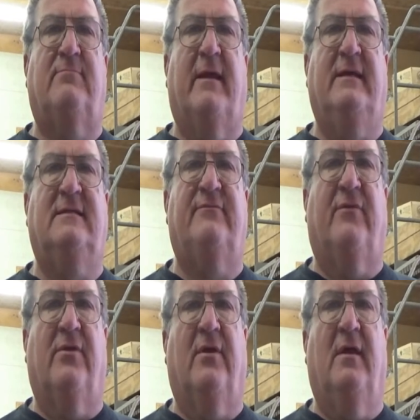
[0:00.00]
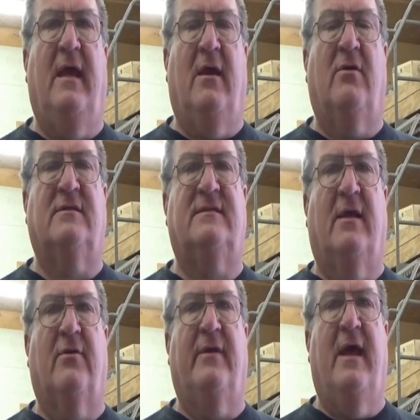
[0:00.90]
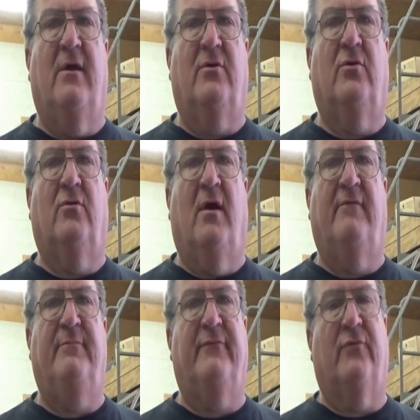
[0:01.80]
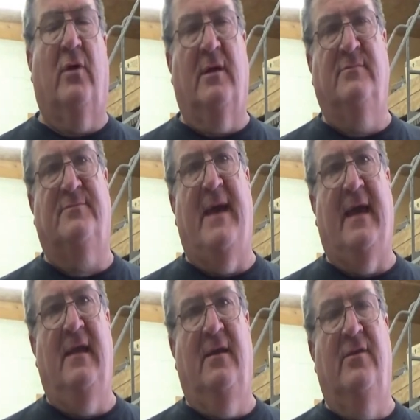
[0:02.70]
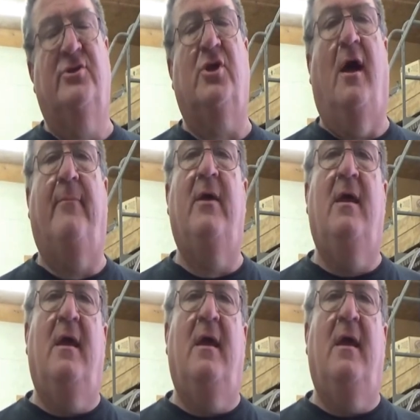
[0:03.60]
place for the air to settle down, cool off before it comes back into the shop,